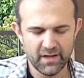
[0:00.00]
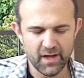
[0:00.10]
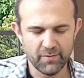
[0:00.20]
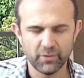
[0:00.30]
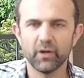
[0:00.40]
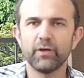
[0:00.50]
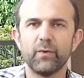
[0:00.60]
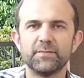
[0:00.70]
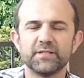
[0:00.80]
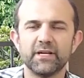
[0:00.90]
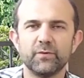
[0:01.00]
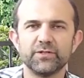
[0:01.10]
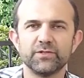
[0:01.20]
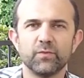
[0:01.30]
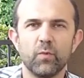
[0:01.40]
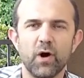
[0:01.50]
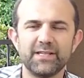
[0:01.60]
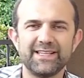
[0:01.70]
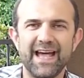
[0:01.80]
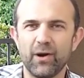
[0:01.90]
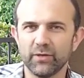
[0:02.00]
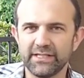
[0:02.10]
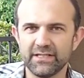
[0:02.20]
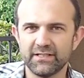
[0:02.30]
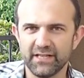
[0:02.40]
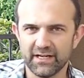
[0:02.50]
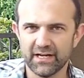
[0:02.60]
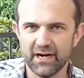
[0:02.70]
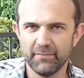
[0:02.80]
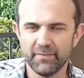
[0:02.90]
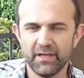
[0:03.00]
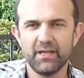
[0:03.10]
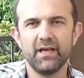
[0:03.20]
Go to their website, which is wantowle.com.